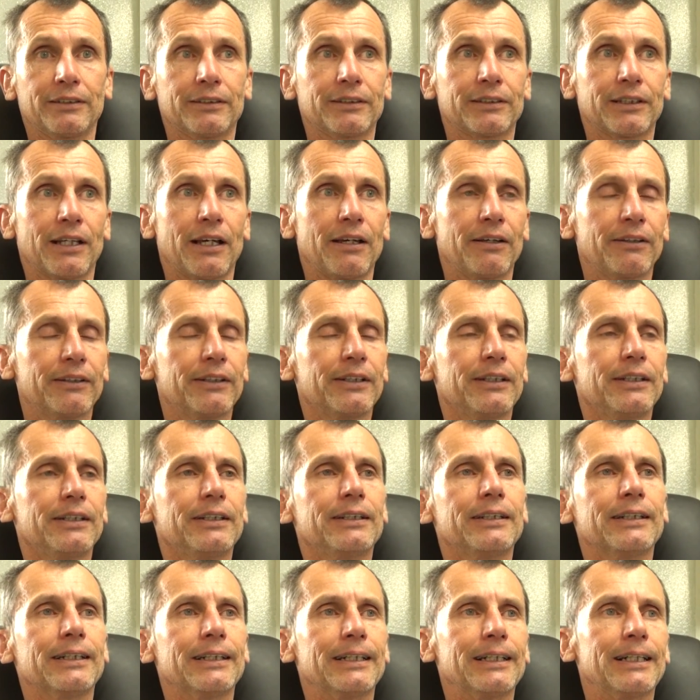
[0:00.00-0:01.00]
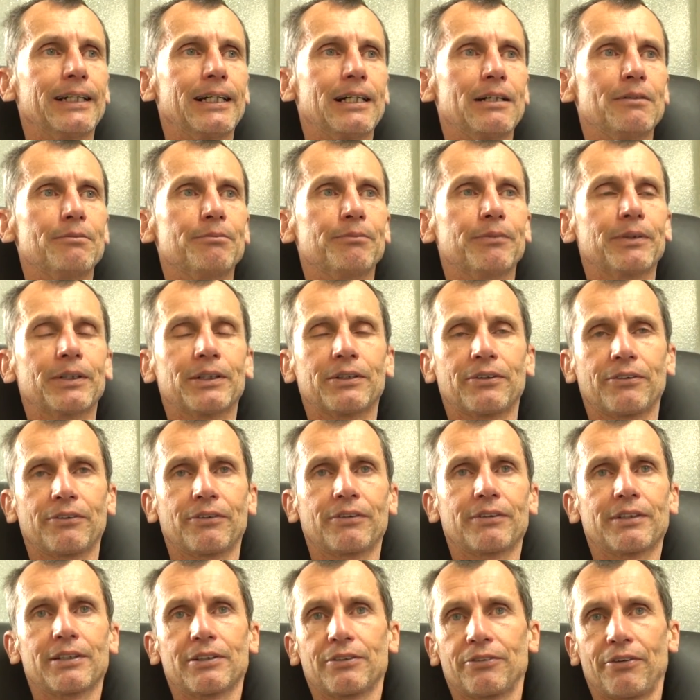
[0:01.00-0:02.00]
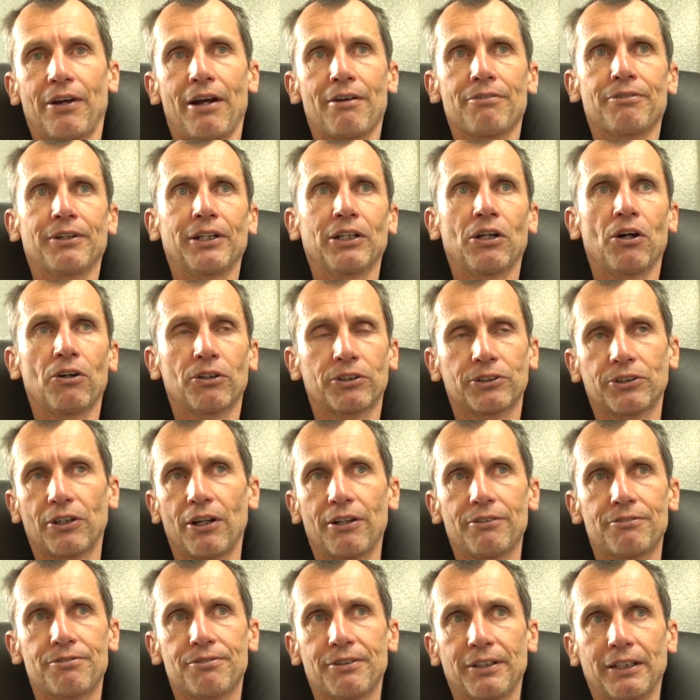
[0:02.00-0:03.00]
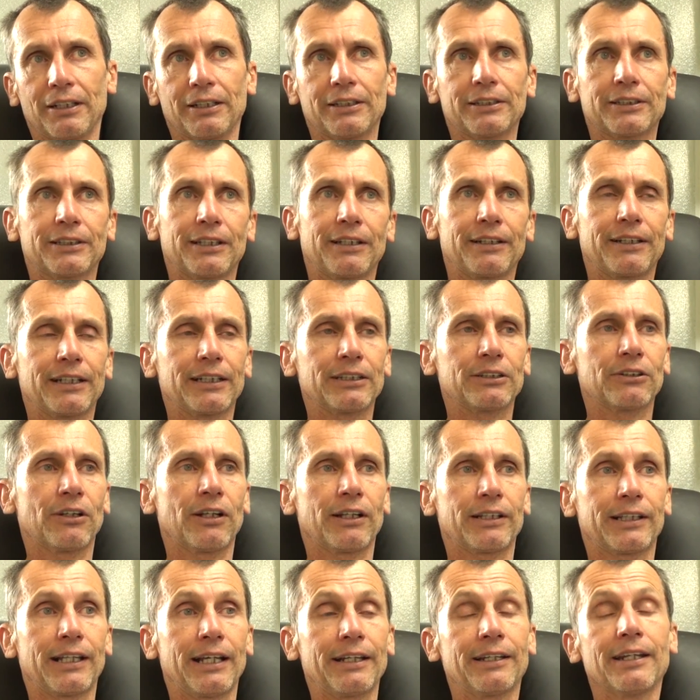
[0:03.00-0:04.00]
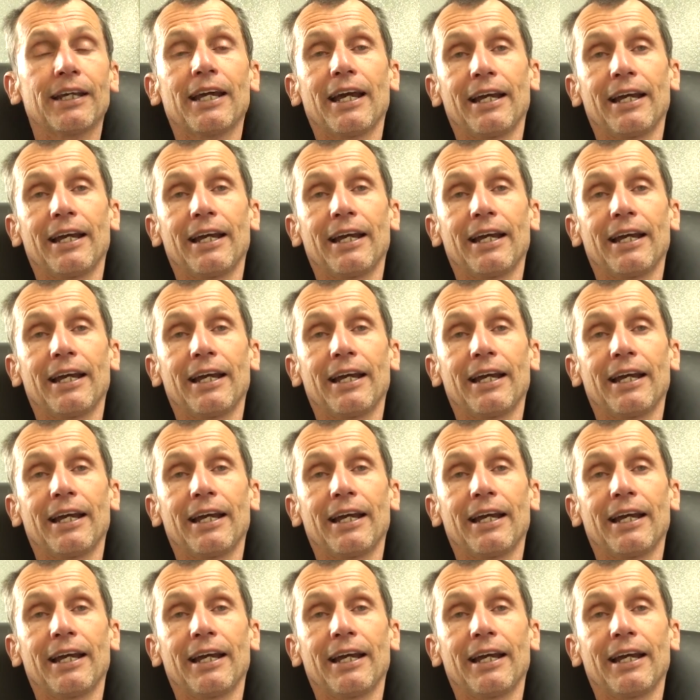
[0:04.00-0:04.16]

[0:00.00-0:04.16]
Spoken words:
So it's graphene oxide fillers and things like that,